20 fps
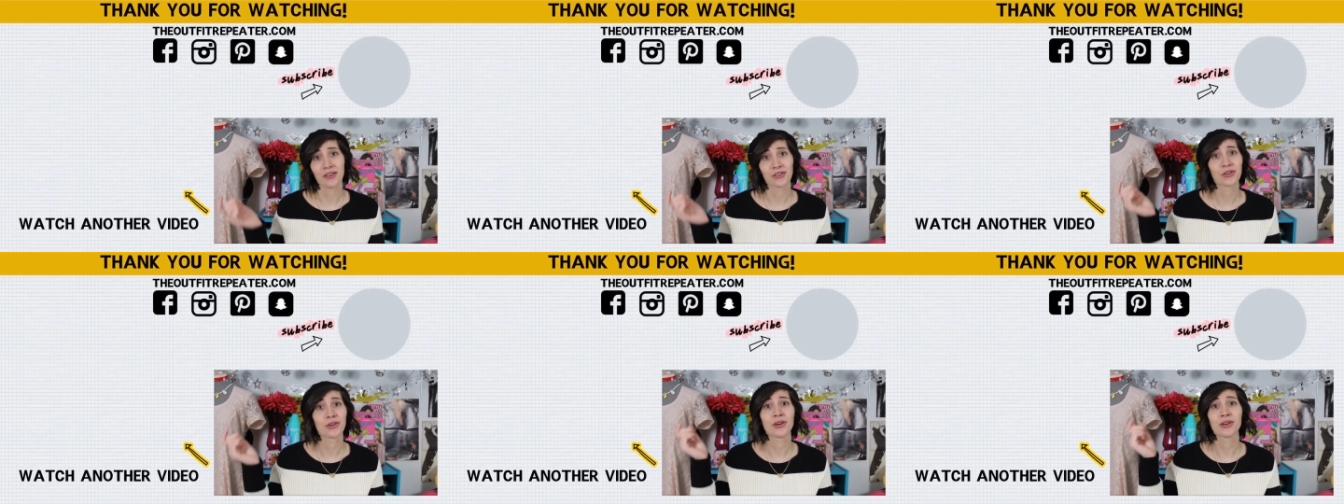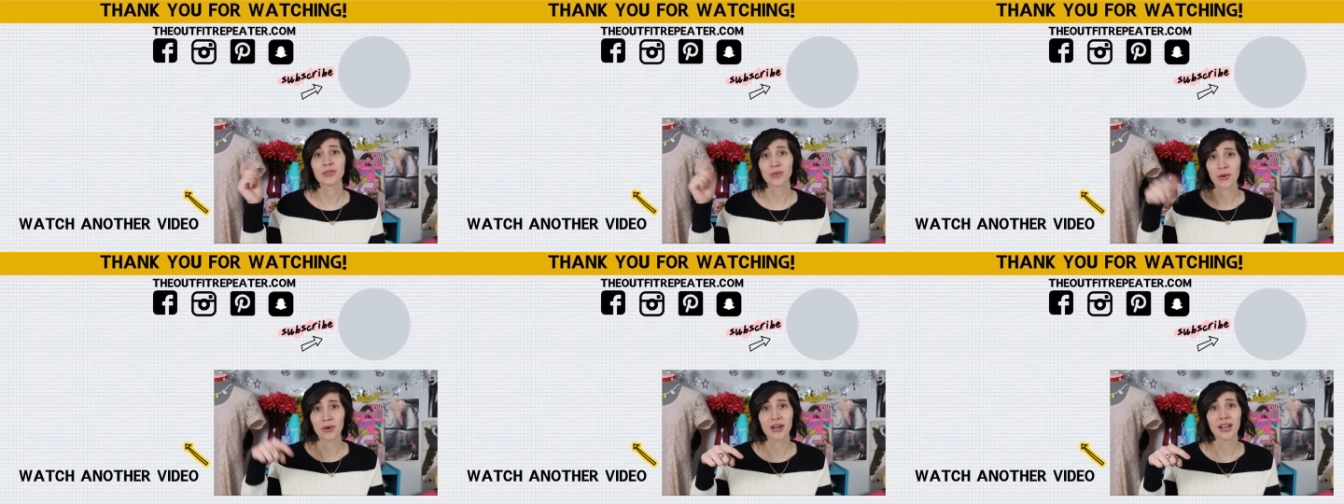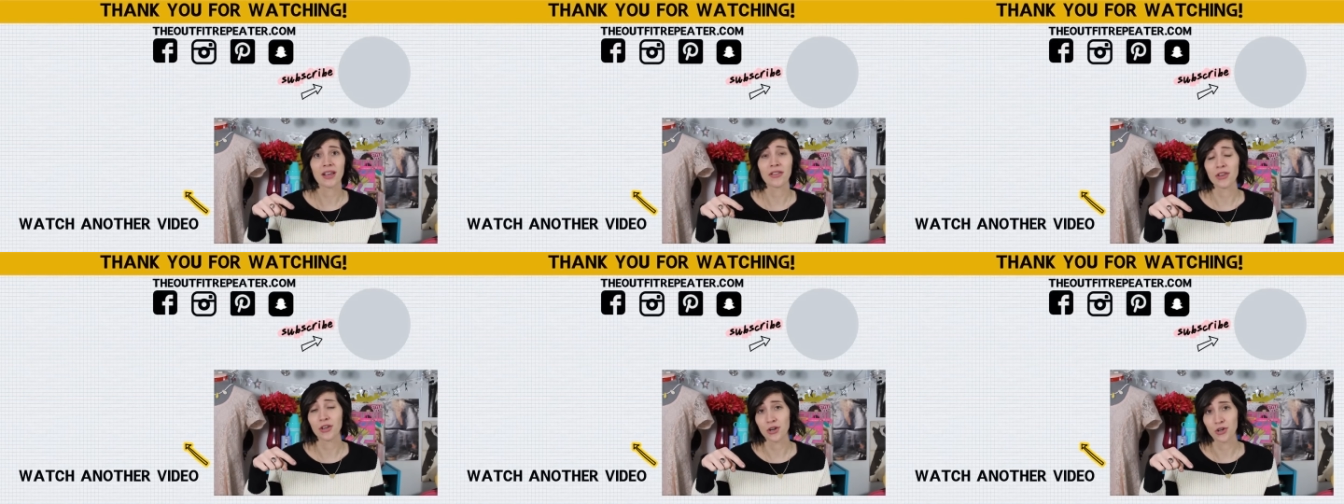answer is
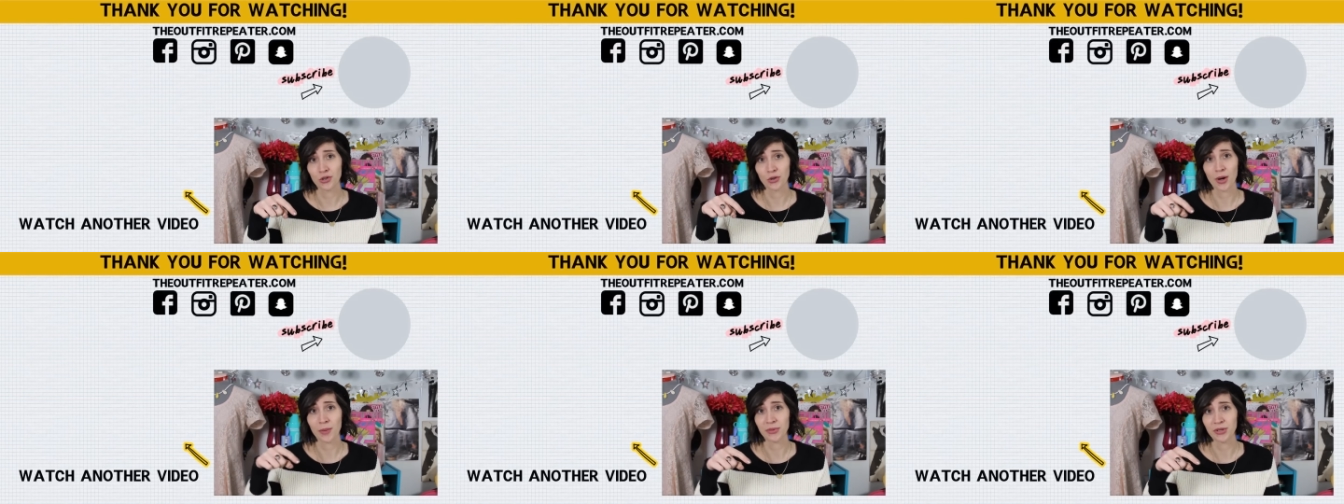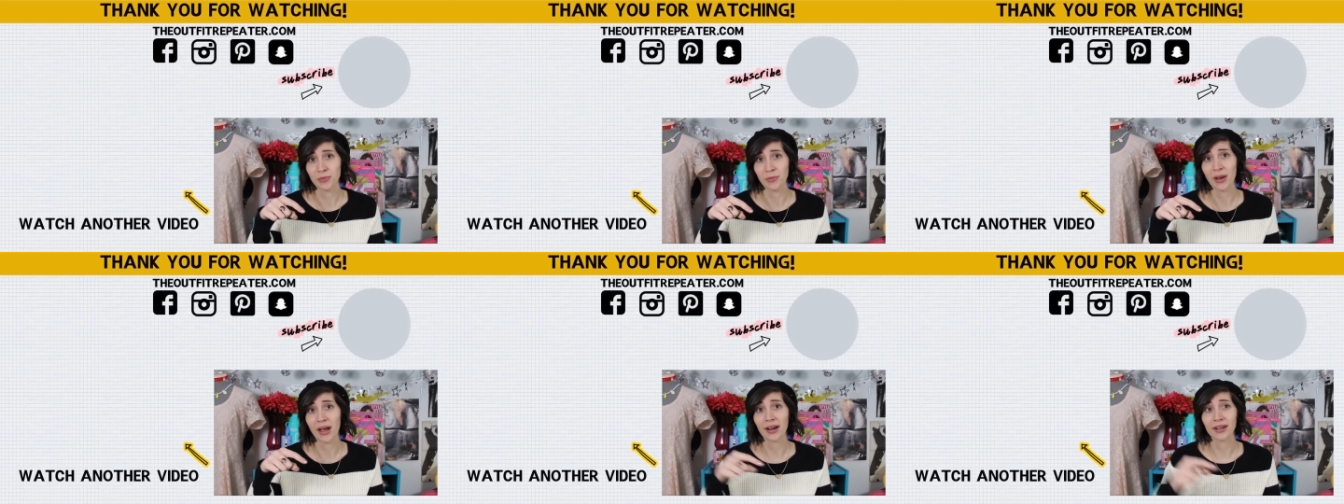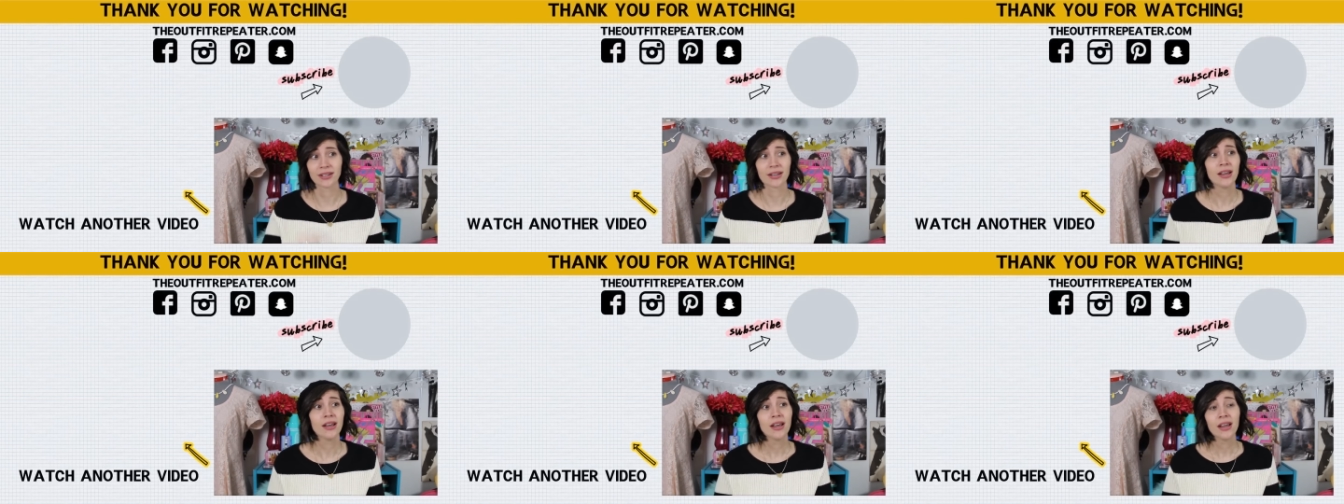already in the description
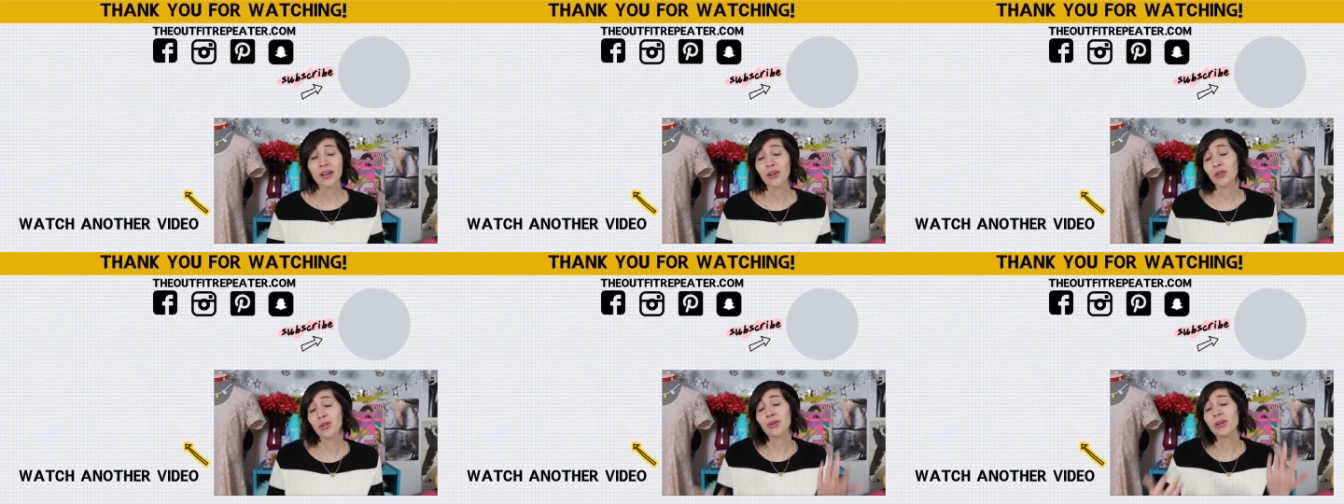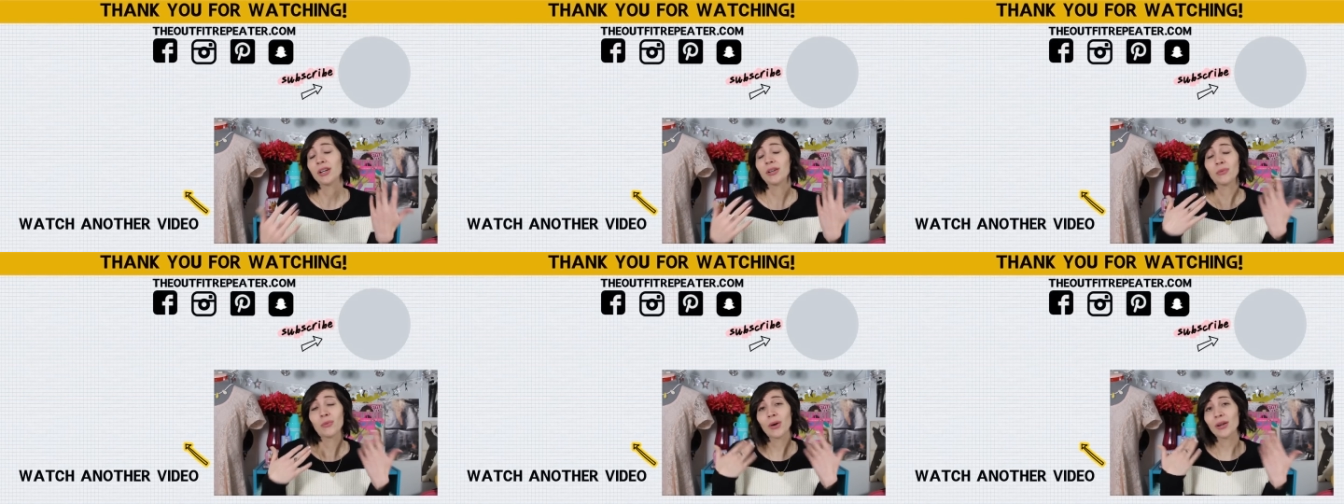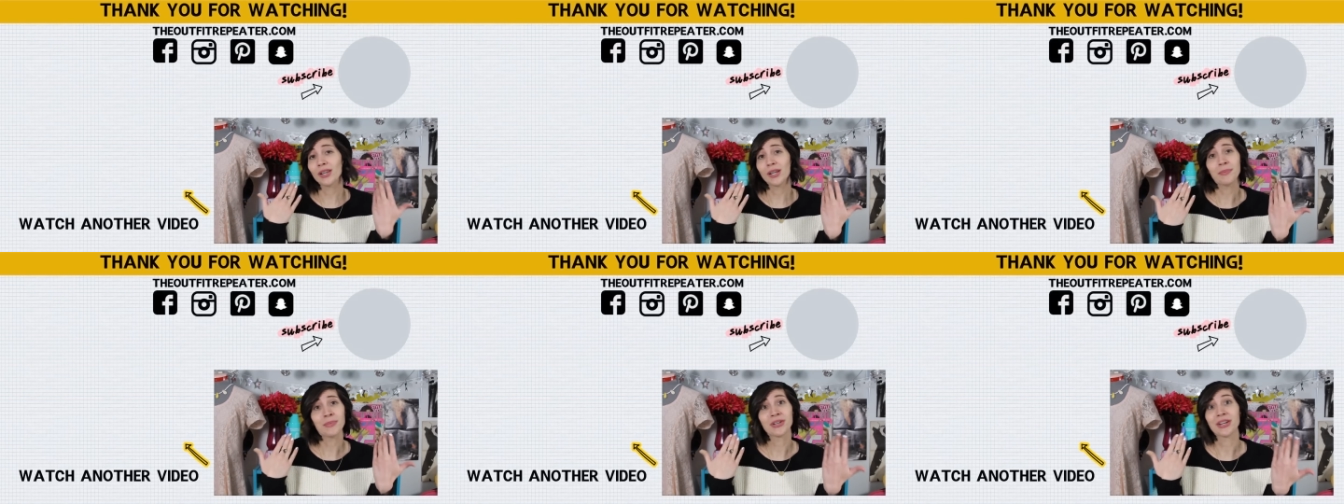box, including
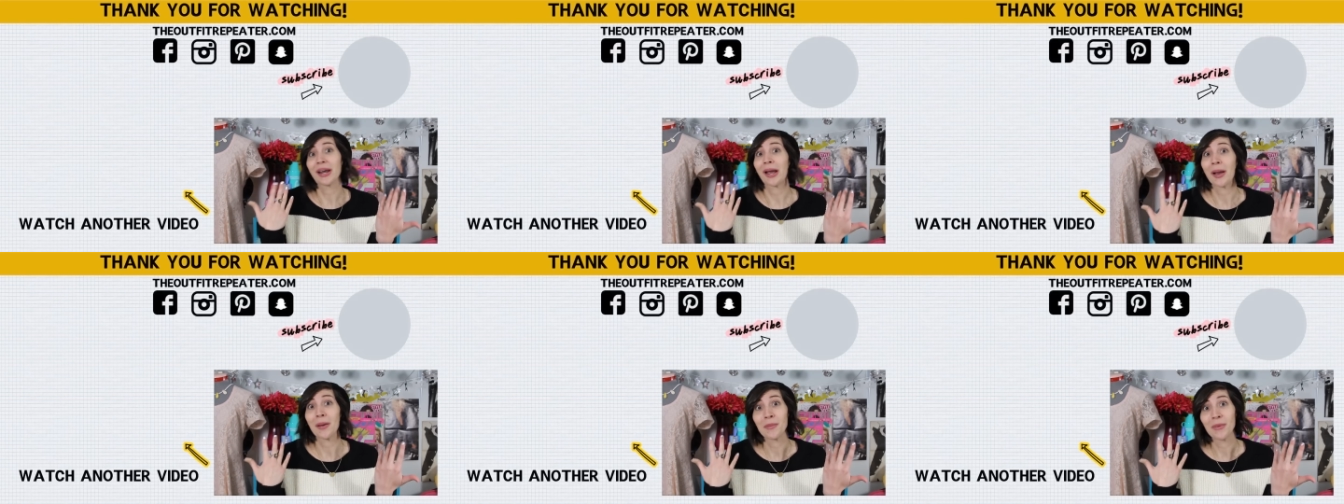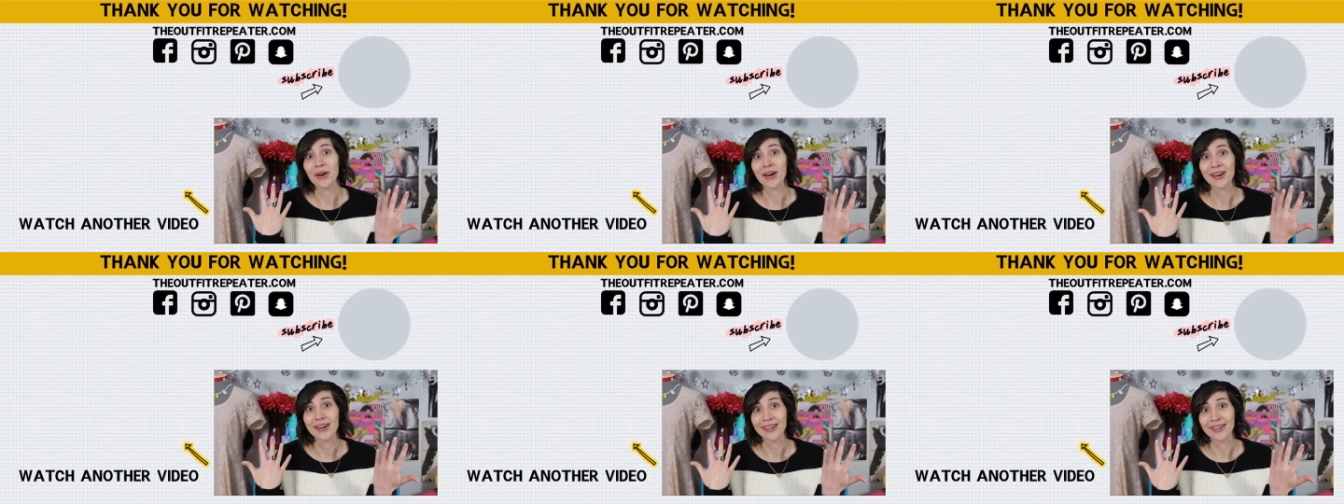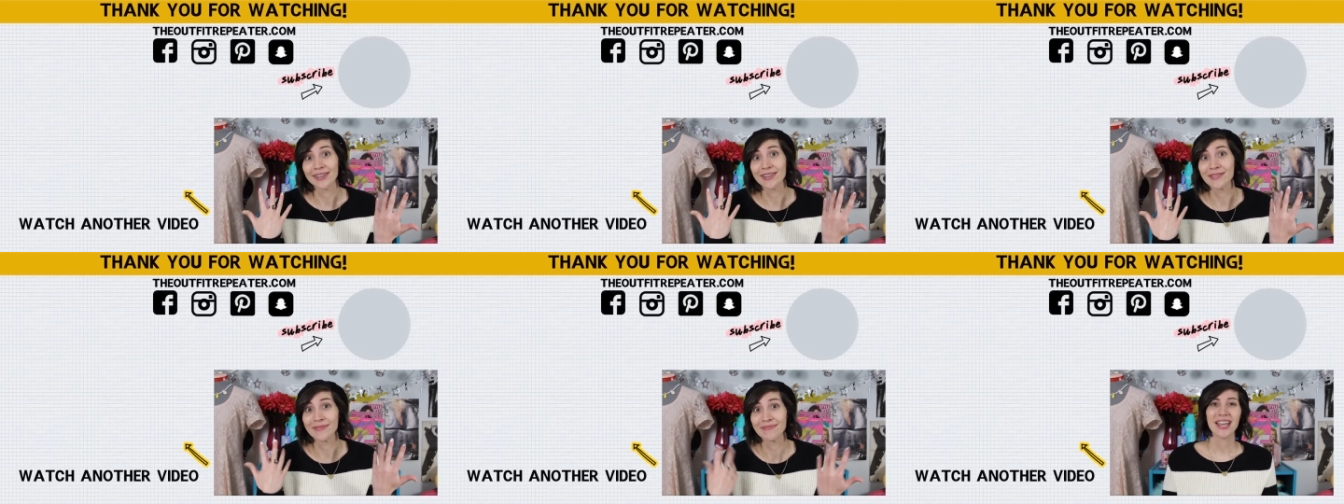what lipstick I'm
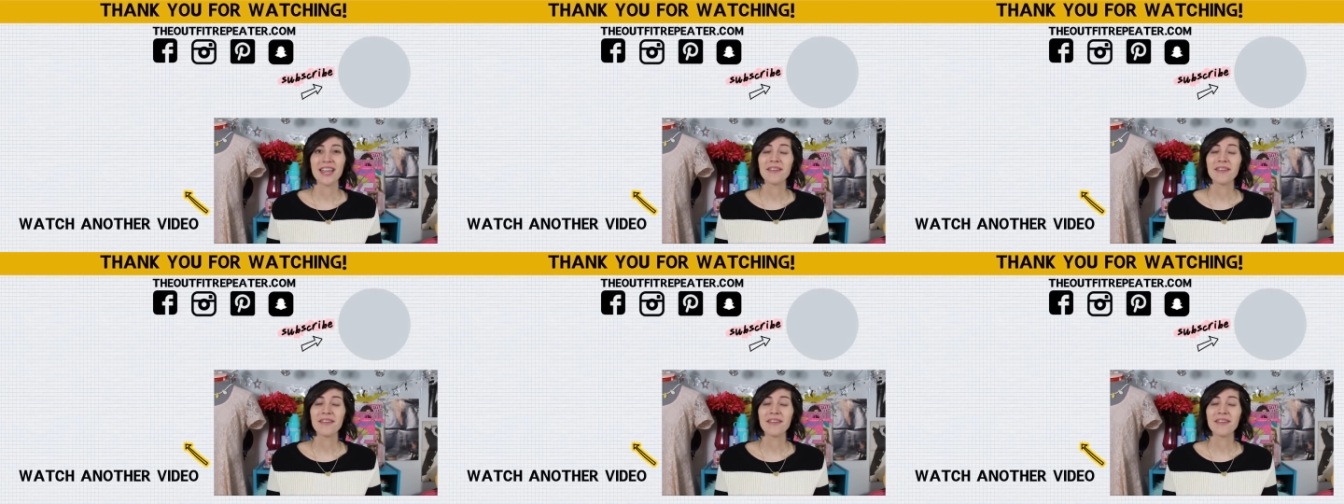wearing.